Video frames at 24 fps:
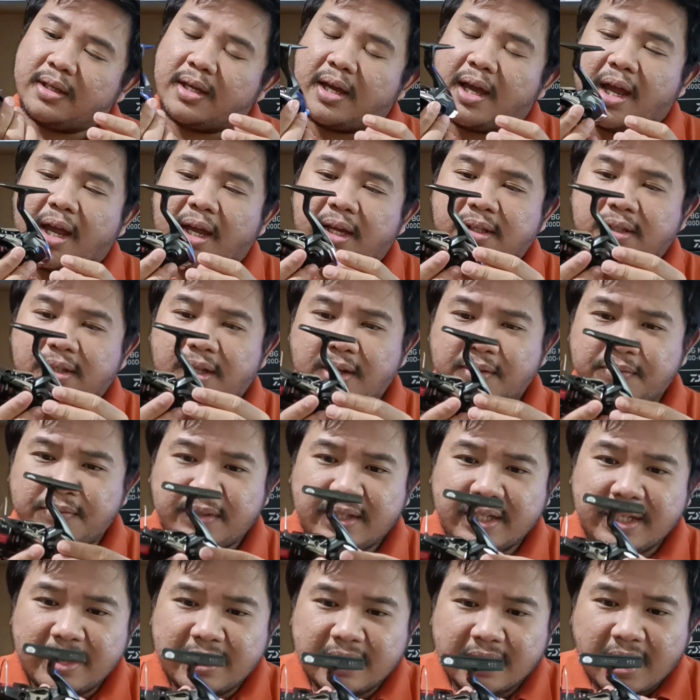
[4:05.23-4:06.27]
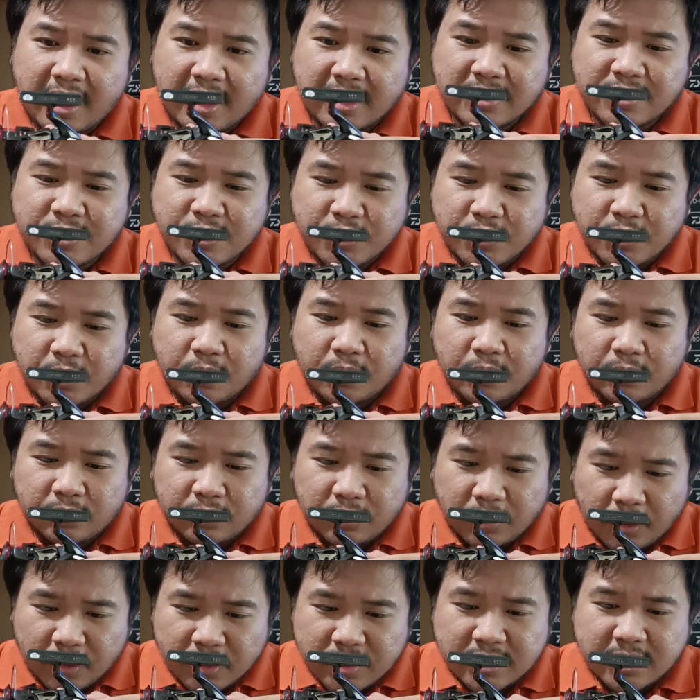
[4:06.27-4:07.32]
not so
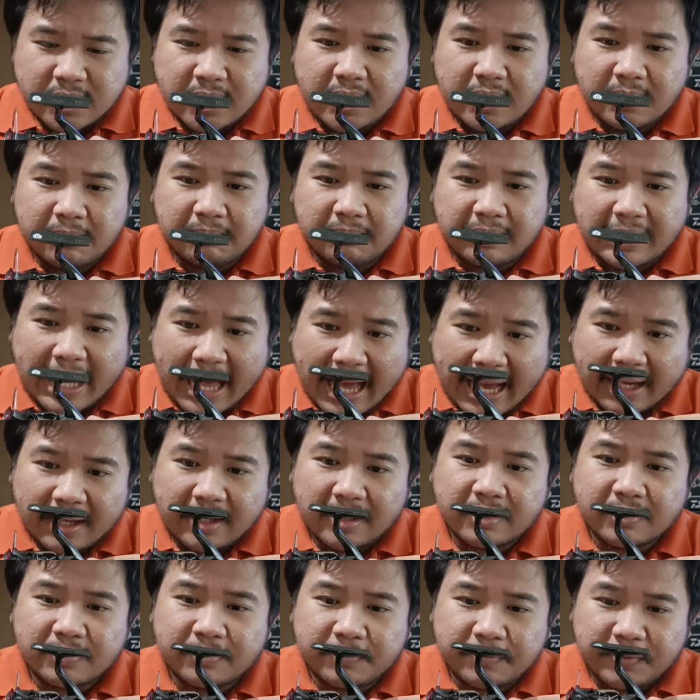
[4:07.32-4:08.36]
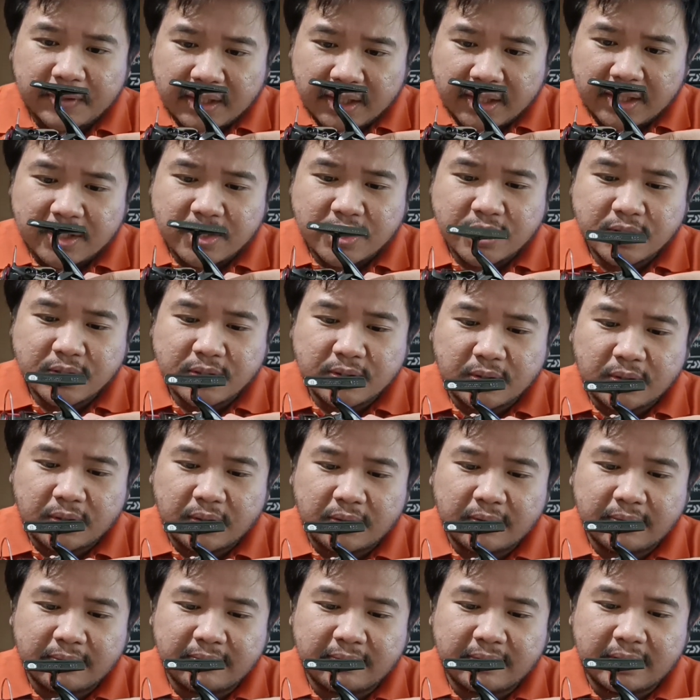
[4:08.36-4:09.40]
glossy black finish
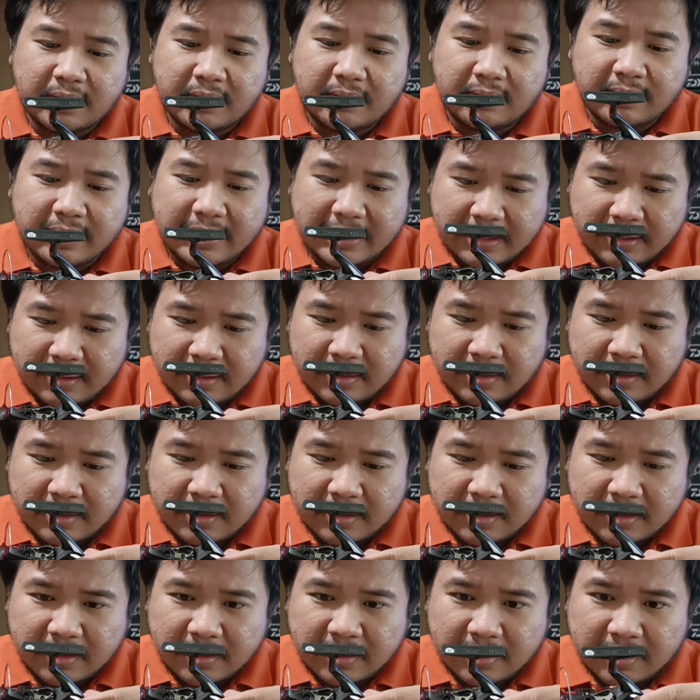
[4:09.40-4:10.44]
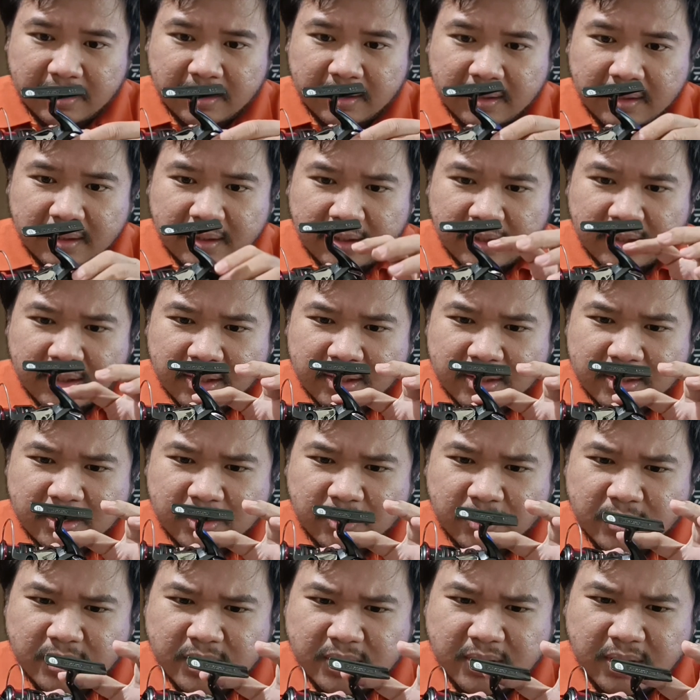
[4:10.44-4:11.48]
of the reel. So
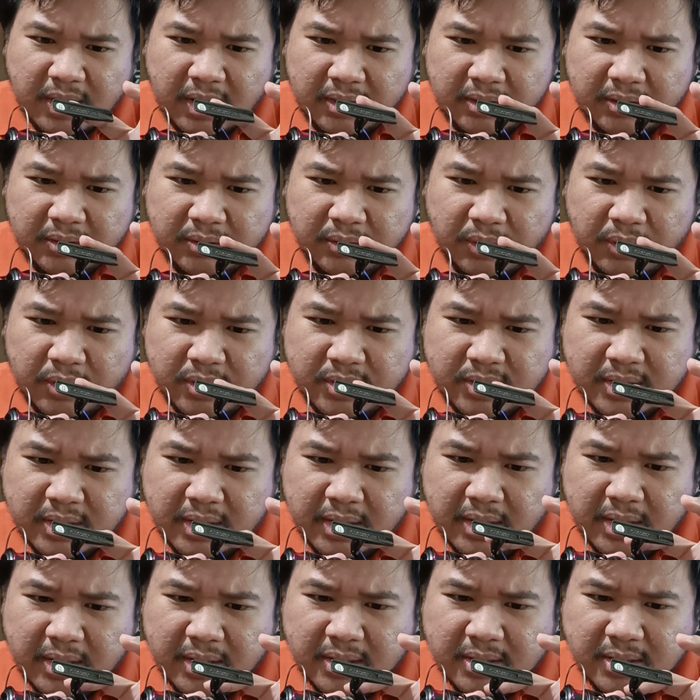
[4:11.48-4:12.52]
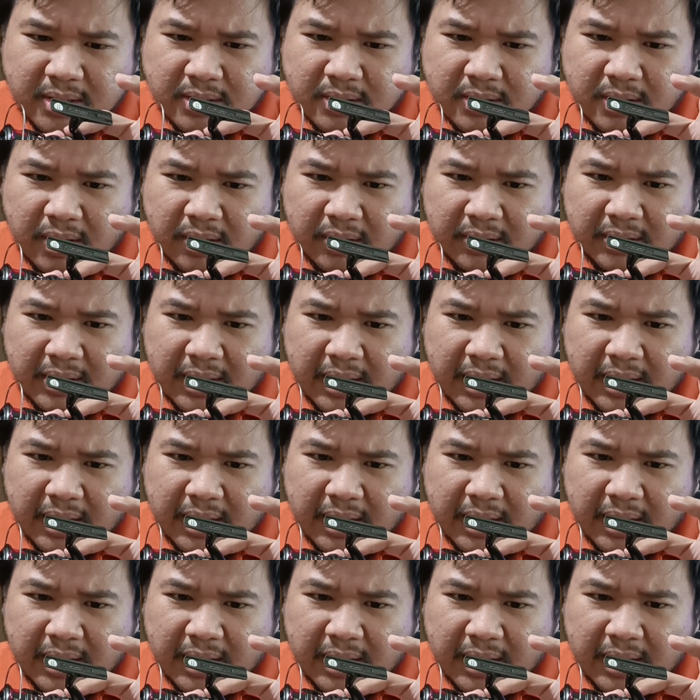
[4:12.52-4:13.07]
it's not glossy, it's not